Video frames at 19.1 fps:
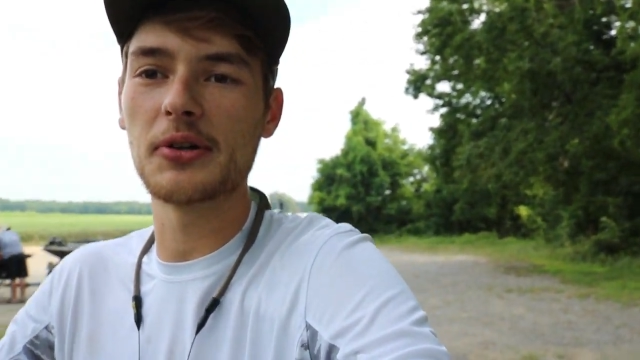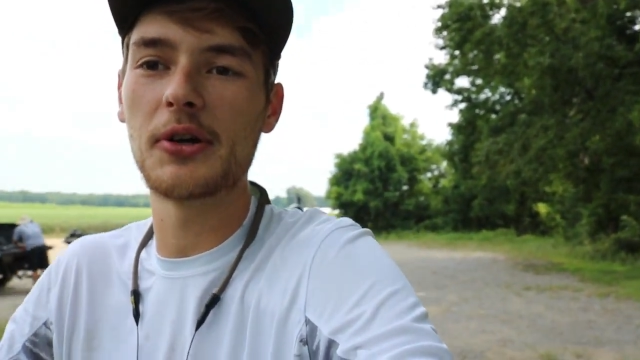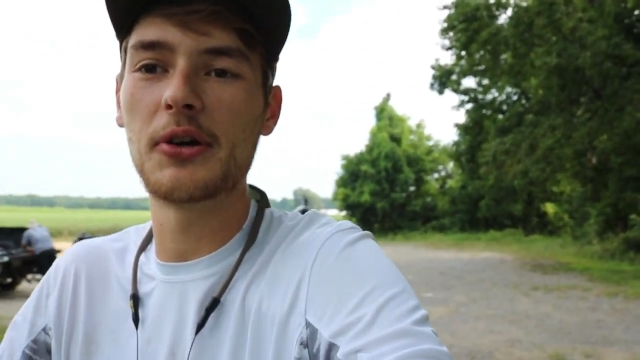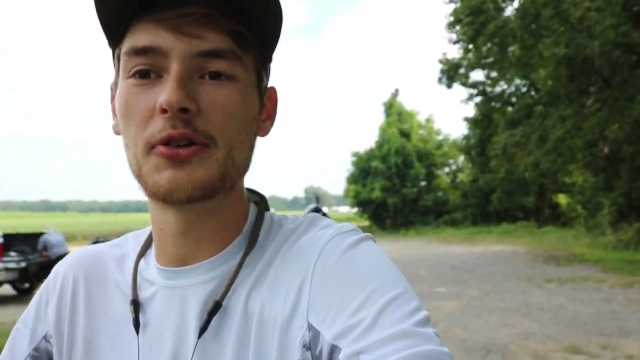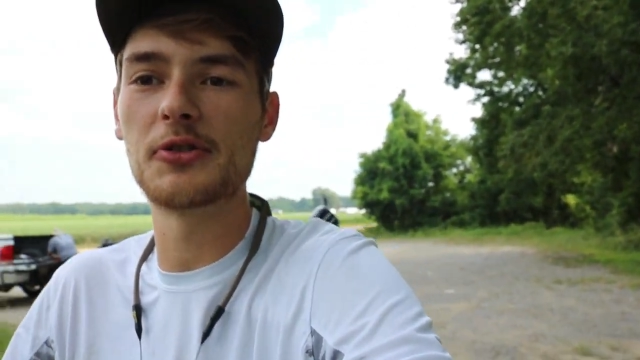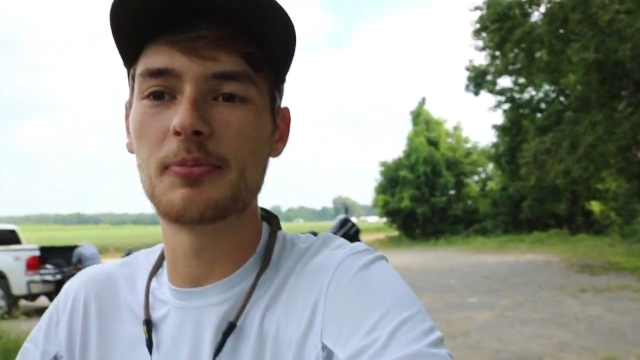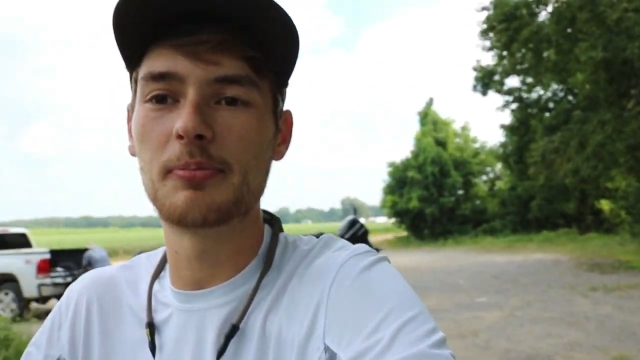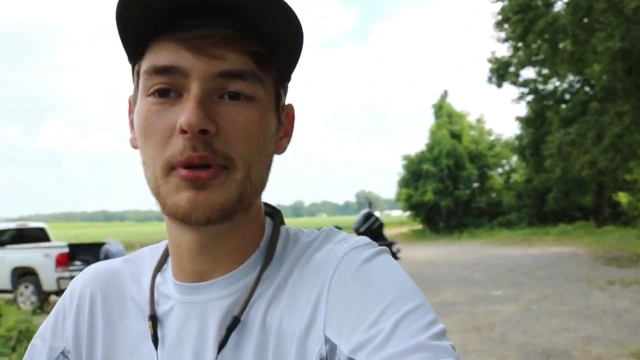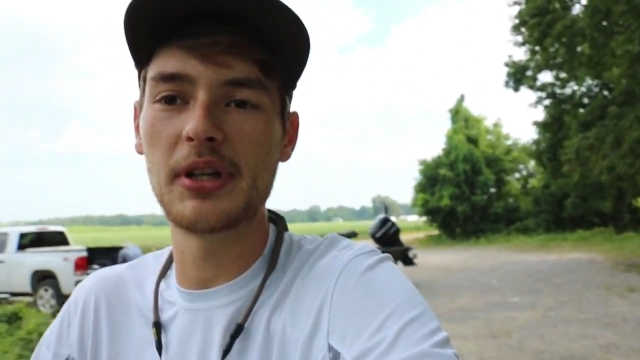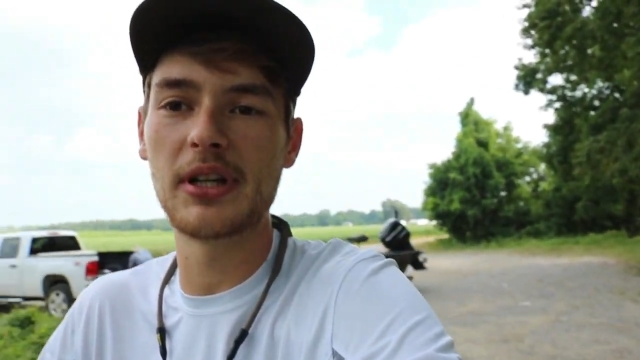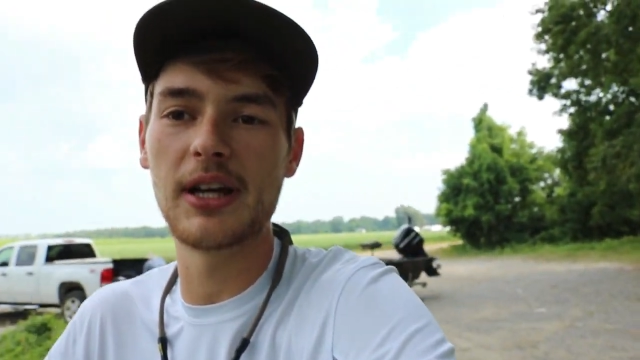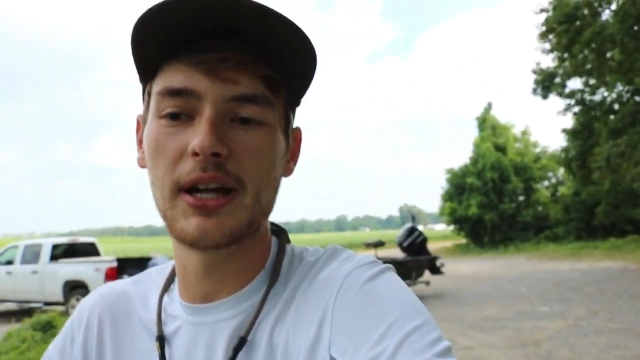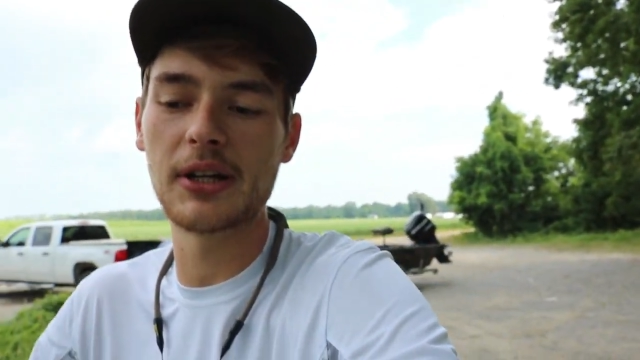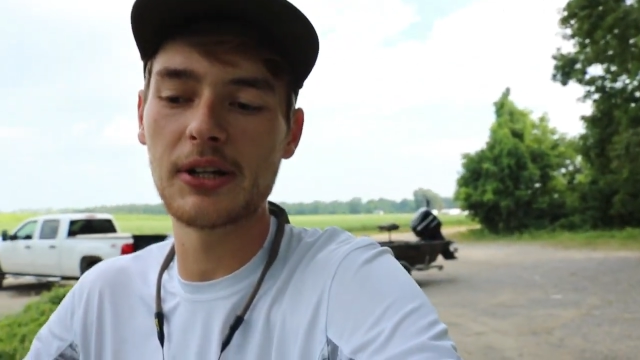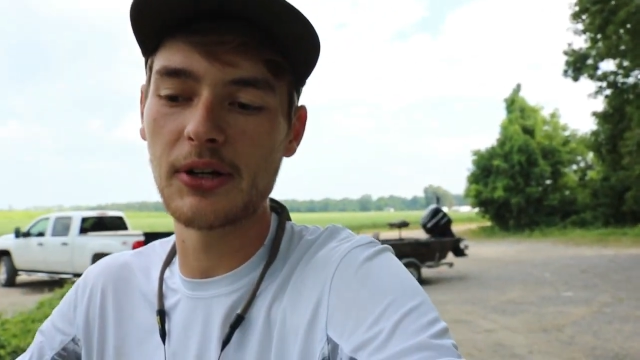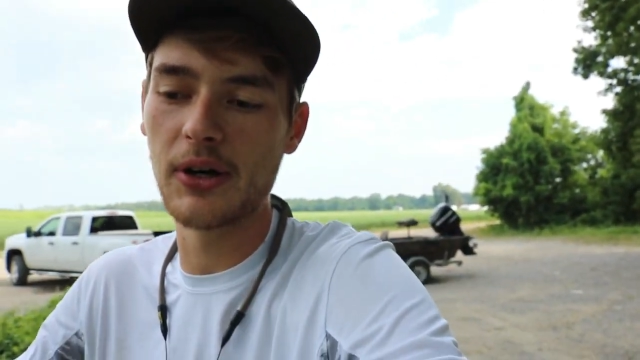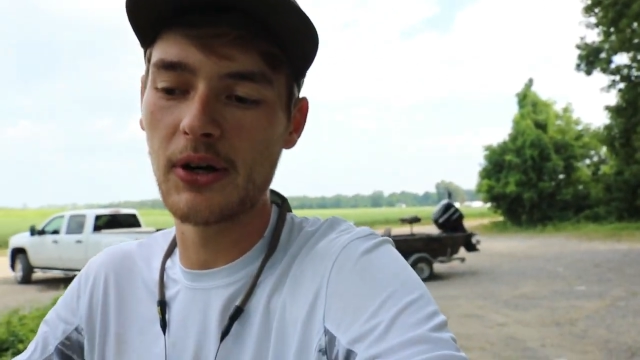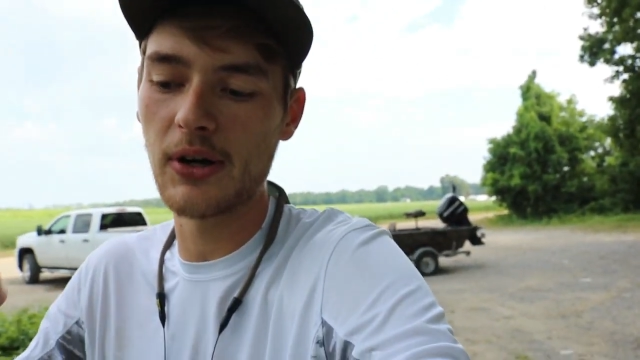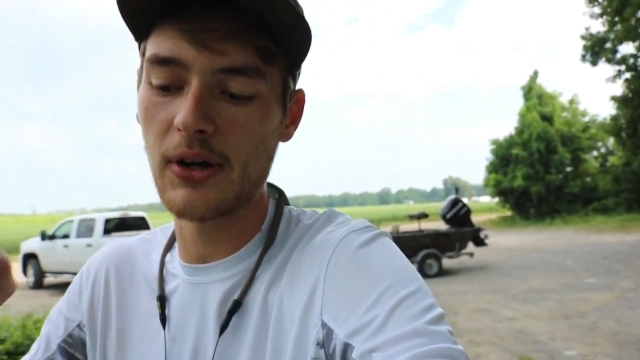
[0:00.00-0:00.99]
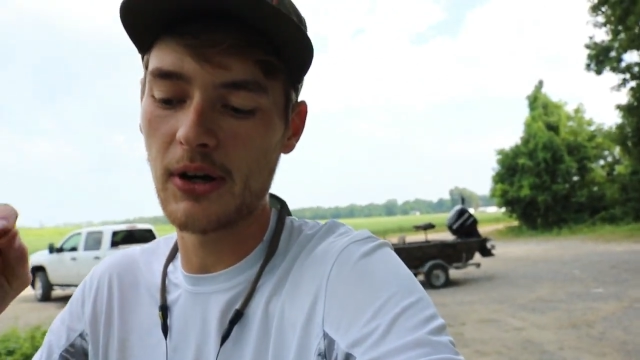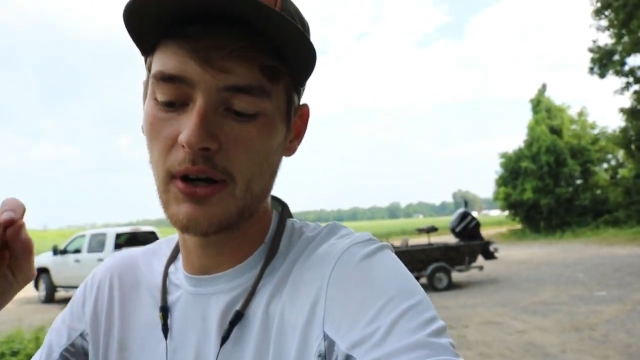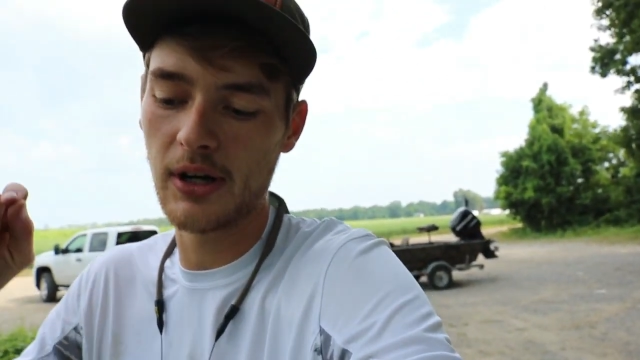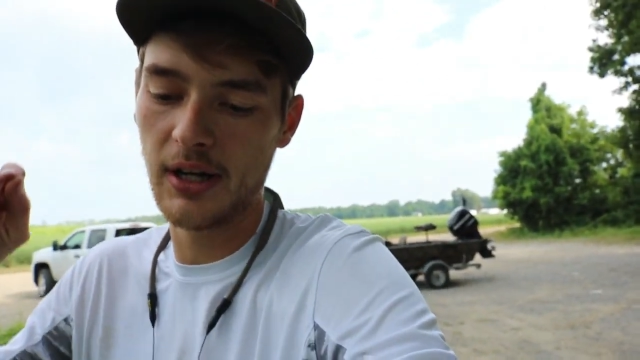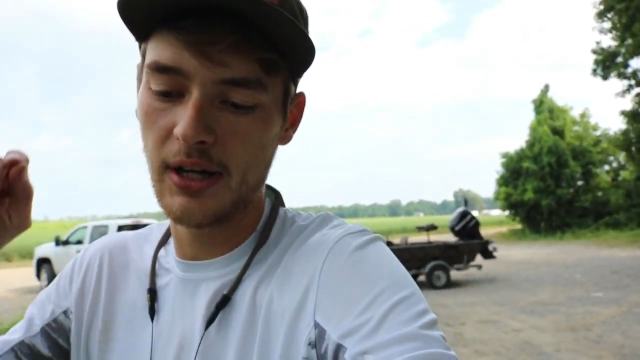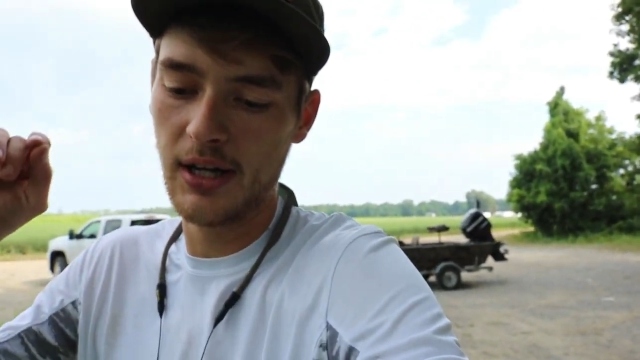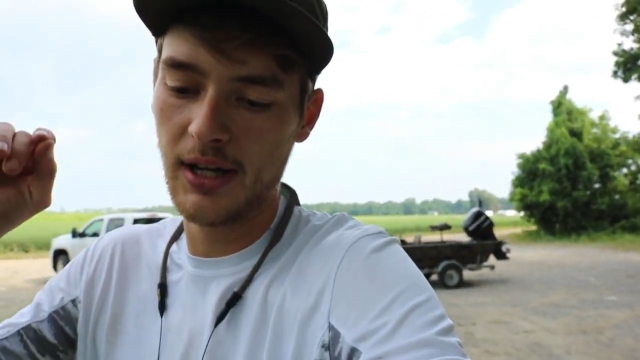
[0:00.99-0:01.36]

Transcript: nose, big gator gar,